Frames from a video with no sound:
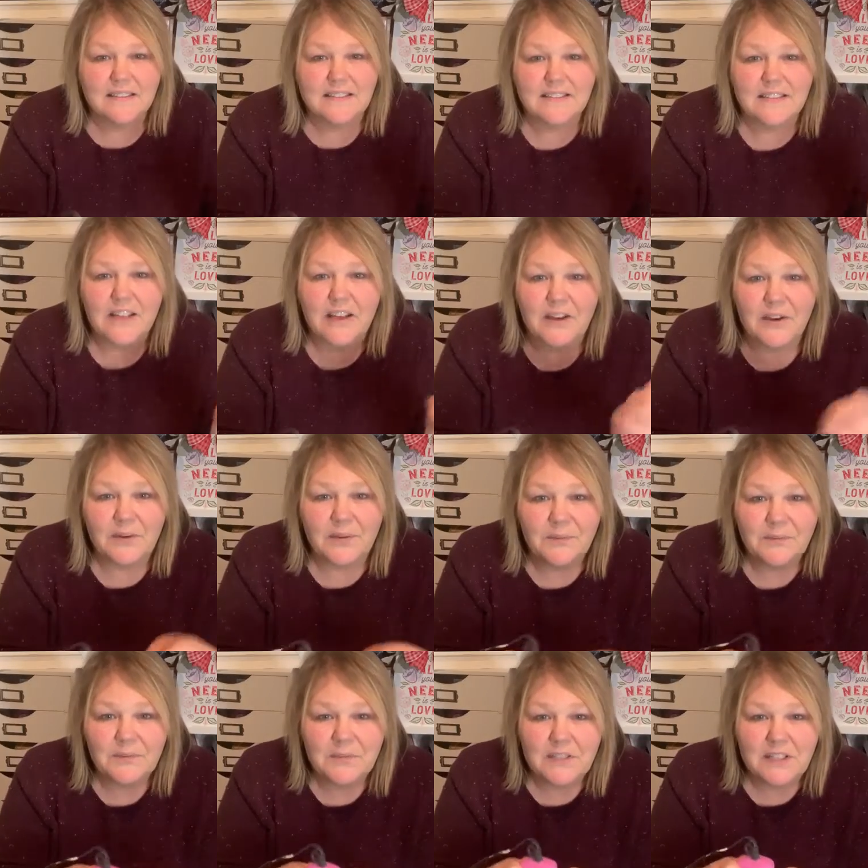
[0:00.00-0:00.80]
So
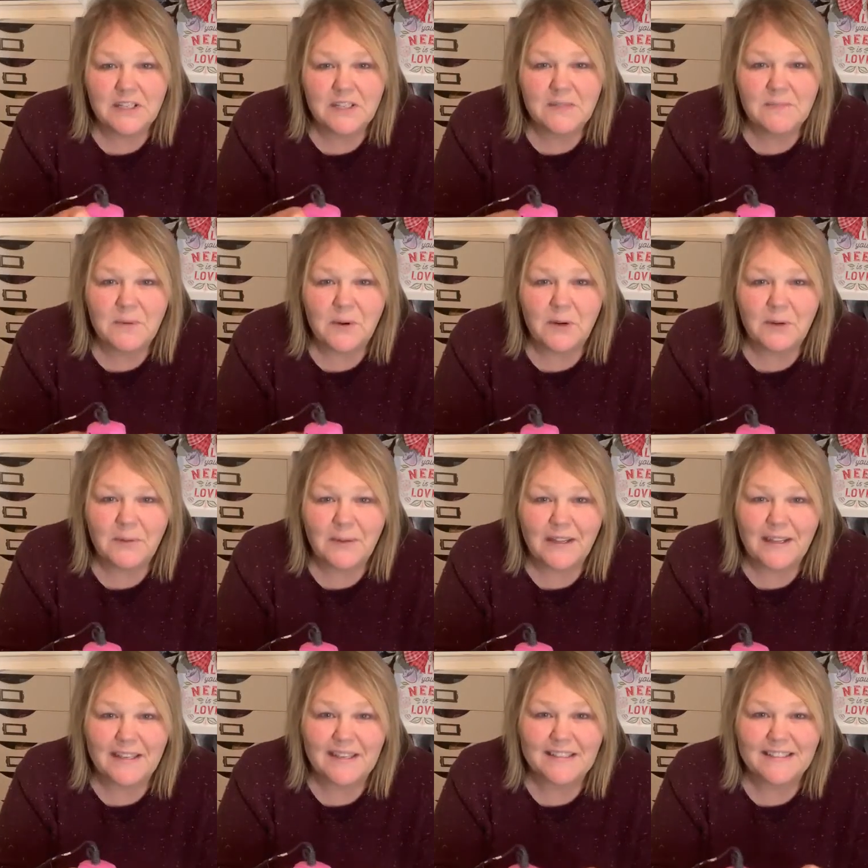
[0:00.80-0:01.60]
6 more
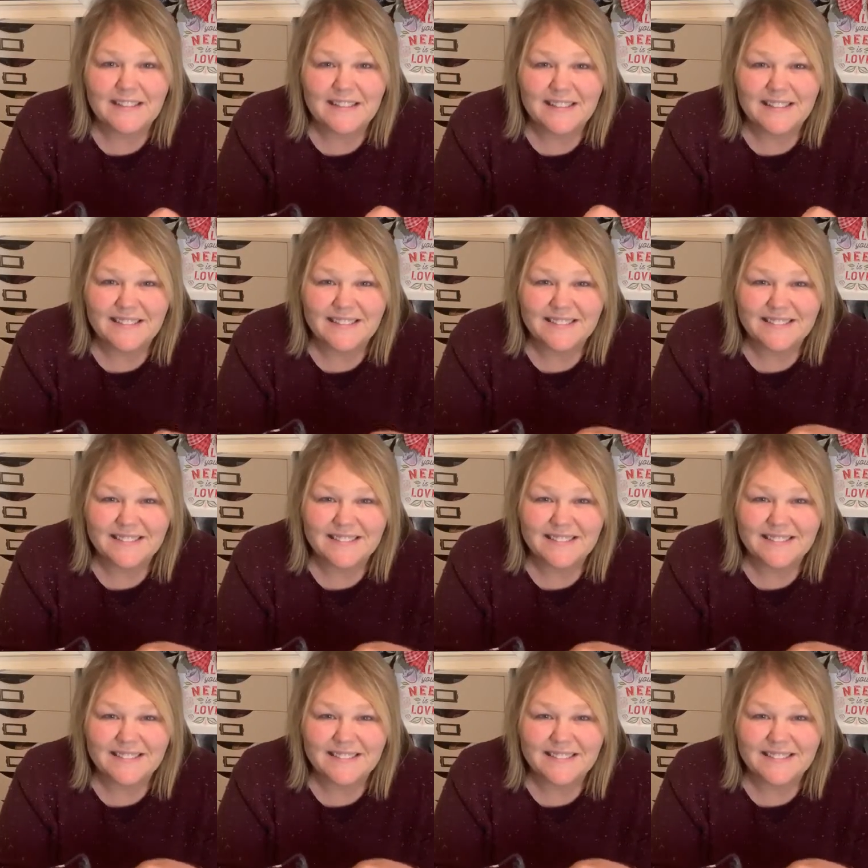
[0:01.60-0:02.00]
weeks.